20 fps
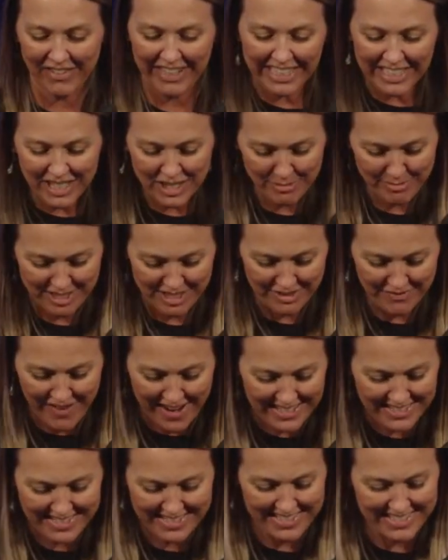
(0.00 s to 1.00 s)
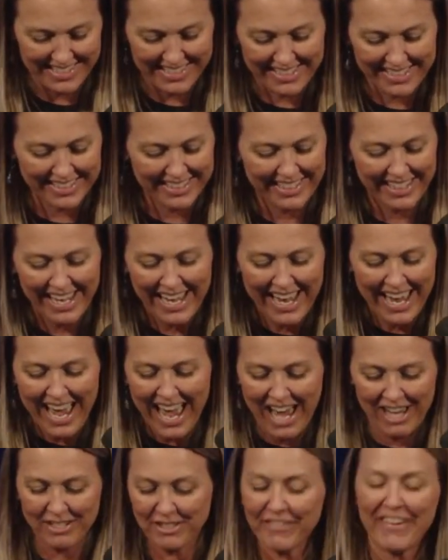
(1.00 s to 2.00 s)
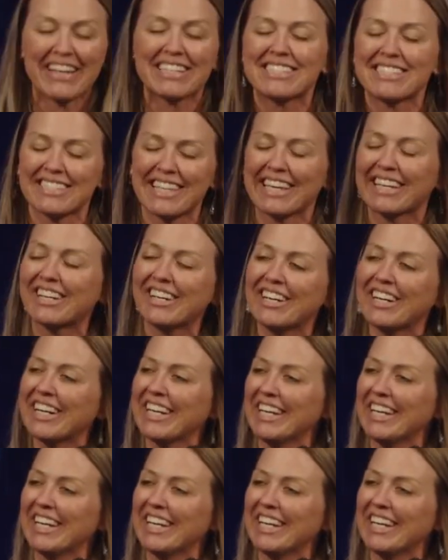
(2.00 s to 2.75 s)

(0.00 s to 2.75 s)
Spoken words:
Egypt as fast as they could.